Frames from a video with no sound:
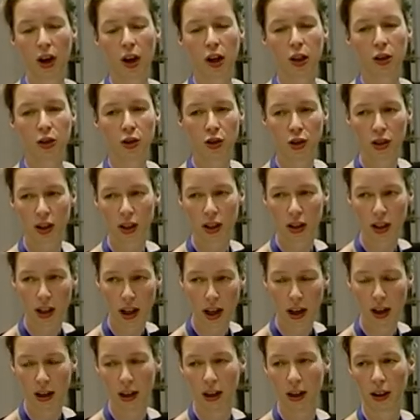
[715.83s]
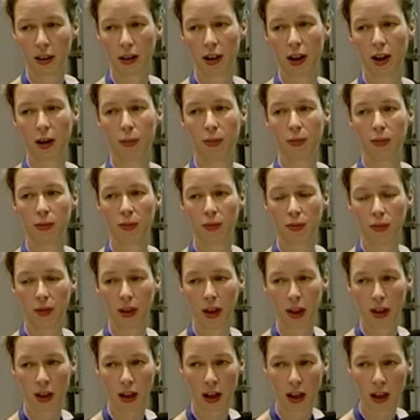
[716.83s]
You're just telling them
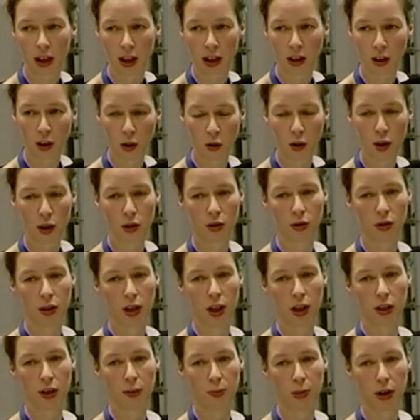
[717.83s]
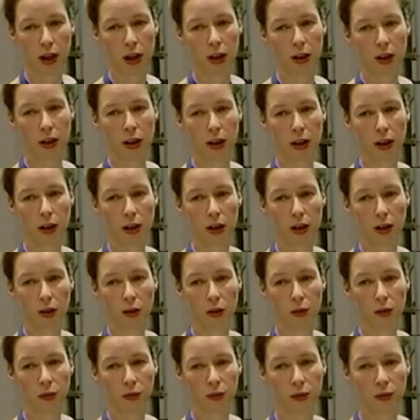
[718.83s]
that they are going to get a painkiller
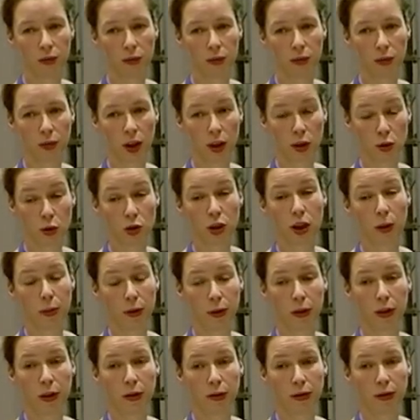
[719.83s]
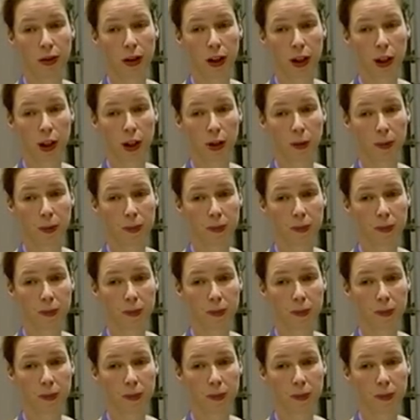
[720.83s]
now, and you double the effect.